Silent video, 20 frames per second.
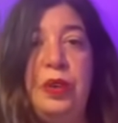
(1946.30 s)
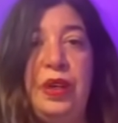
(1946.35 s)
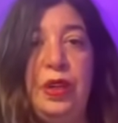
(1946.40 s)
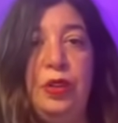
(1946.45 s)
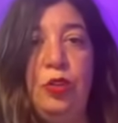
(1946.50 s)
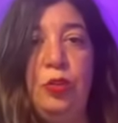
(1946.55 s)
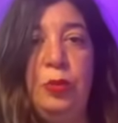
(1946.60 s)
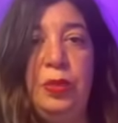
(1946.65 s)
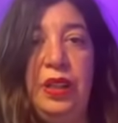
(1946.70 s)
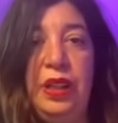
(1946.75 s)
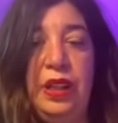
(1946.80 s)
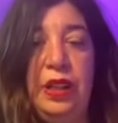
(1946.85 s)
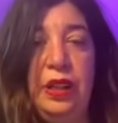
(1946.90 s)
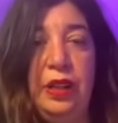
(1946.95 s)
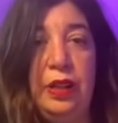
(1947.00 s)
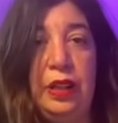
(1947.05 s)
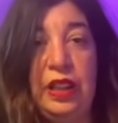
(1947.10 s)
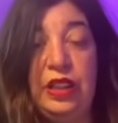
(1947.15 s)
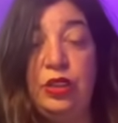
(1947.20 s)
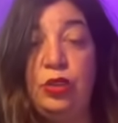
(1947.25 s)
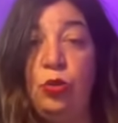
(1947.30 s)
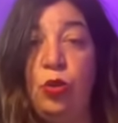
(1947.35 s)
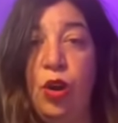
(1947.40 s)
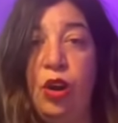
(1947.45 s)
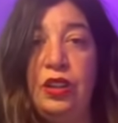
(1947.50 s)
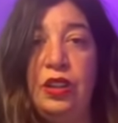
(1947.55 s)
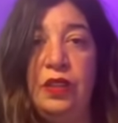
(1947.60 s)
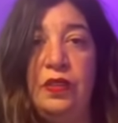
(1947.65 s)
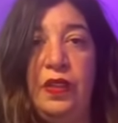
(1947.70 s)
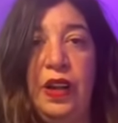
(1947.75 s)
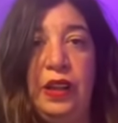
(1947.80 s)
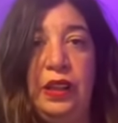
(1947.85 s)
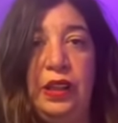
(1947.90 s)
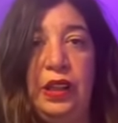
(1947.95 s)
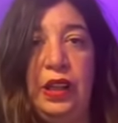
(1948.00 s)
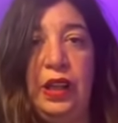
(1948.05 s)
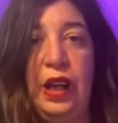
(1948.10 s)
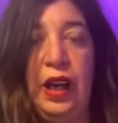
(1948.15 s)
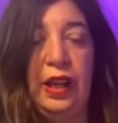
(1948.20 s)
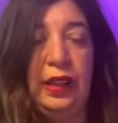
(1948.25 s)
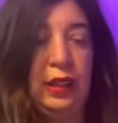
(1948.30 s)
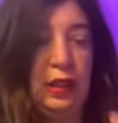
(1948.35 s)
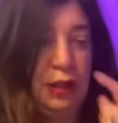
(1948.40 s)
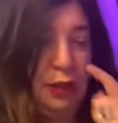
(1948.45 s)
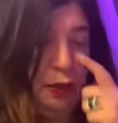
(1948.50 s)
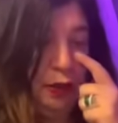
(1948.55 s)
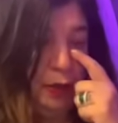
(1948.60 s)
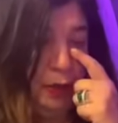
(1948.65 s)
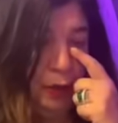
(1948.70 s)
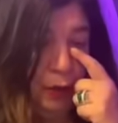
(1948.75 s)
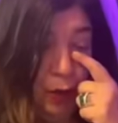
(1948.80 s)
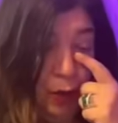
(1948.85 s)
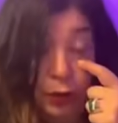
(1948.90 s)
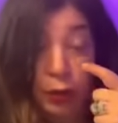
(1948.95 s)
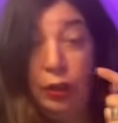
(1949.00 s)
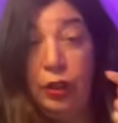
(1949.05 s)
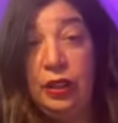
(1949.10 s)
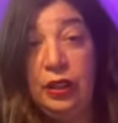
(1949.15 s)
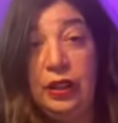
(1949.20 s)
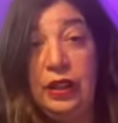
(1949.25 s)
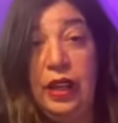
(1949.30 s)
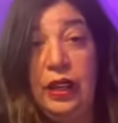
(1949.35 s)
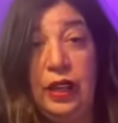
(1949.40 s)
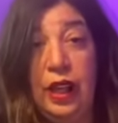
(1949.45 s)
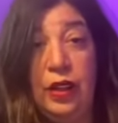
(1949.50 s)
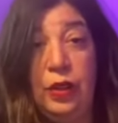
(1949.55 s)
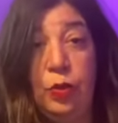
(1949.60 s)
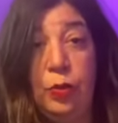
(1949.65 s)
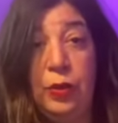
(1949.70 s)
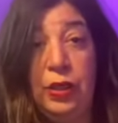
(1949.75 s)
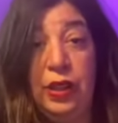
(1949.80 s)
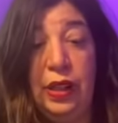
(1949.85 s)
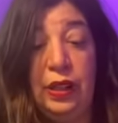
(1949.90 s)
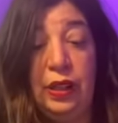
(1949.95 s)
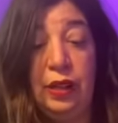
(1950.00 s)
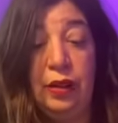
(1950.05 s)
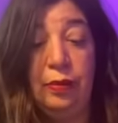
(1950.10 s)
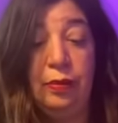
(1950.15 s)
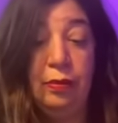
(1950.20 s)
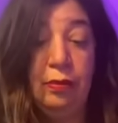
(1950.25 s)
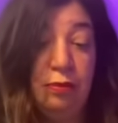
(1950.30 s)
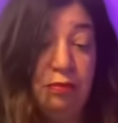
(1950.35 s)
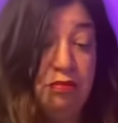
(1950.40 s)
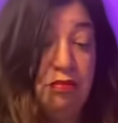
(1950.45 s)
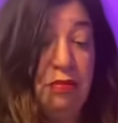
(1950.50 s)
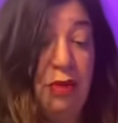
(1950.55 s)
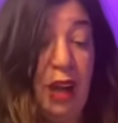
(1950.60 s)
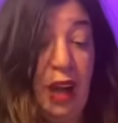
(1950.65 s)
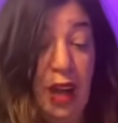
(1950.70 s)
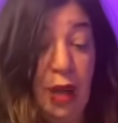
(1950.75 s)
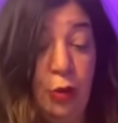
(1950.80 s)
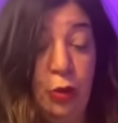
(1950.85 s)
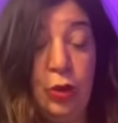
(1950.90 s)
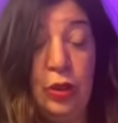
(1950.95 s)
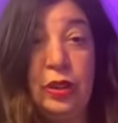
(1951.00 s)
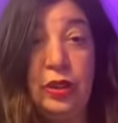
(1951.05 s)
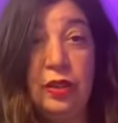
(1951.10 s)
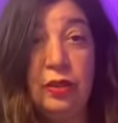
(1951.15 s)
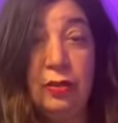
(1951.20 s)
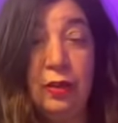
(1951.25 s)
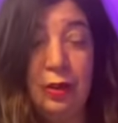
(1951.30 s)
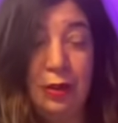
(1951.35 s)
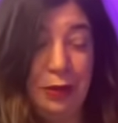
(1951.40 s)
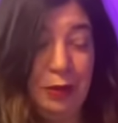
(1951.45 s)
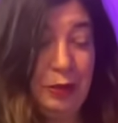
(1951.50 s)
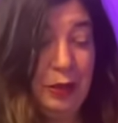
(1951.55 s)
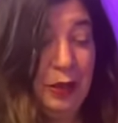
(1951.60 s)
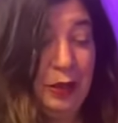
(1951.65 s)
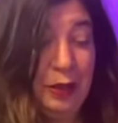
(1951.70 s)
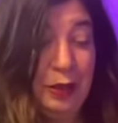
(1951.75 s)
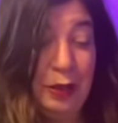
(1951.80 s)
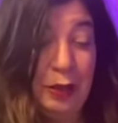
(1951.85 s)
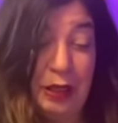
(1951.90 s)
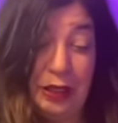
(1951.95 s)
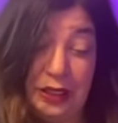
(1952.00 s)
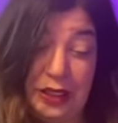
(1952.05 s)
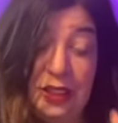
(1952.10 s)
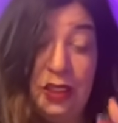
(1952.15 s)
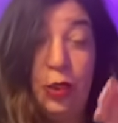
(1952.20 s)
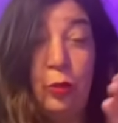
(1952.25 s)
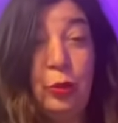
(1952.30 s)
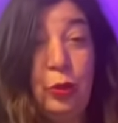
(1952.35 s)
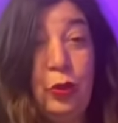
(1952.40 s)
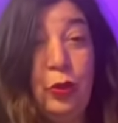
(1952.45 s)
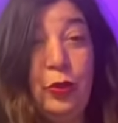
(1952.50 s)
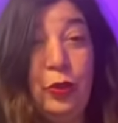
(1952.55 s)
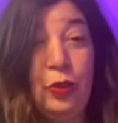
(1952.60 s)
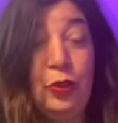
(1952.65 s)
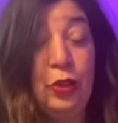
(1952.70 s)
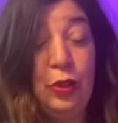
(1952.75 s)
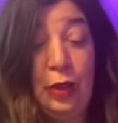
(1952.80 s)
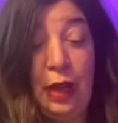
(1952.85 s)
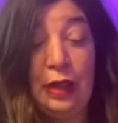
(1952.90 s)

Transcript: a new beginning because you are divinely guided. Are you going to take that new beginning? I would, because these are beautiful.